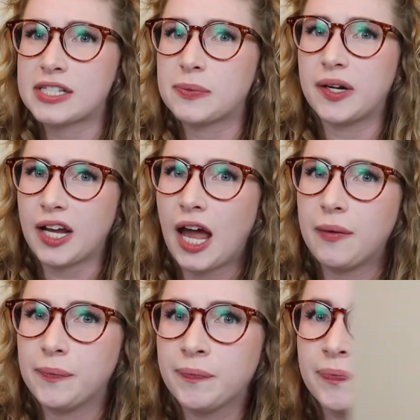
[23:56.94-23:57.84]
this one
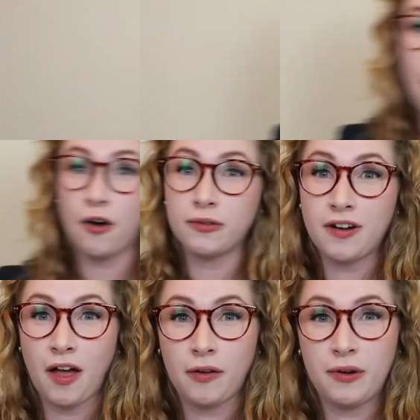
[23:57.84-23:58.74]
again. So
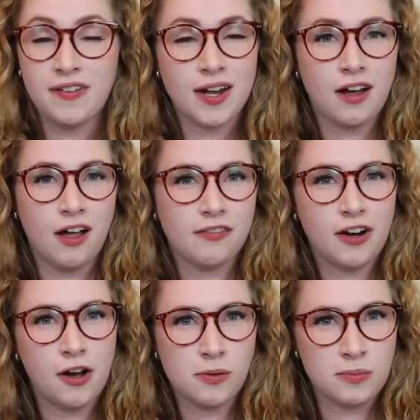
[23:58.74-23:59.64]
now that we've had all of
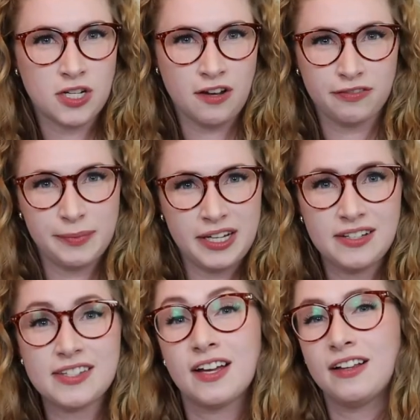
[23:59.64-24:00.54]
our home chef
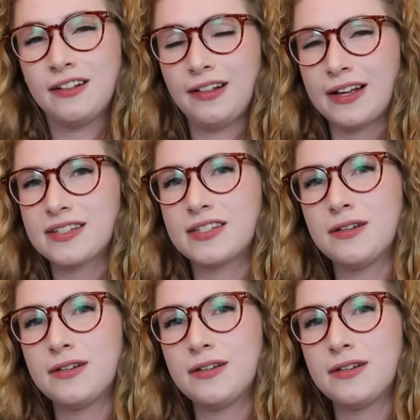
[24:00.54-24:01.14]
meals, let's